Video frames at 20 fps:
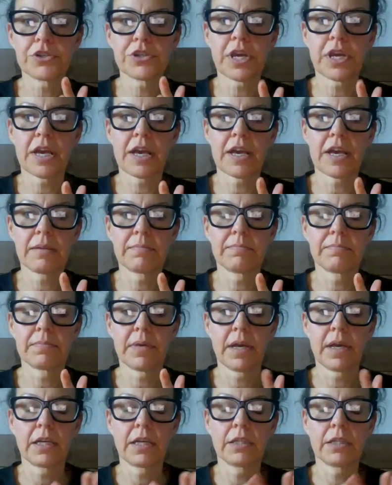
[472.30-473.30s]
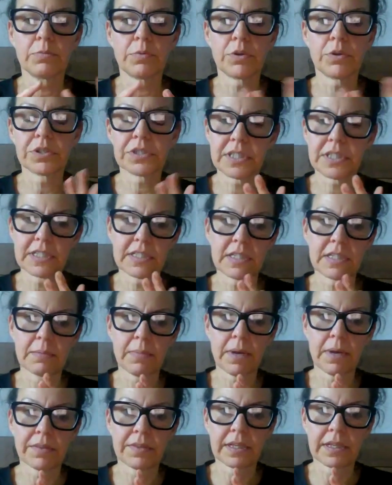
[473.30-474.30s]
too much hair and work
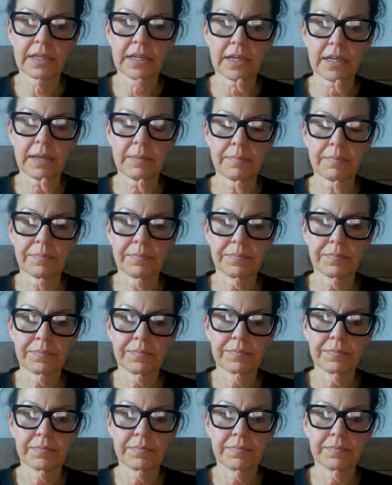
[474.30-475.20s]
systematically.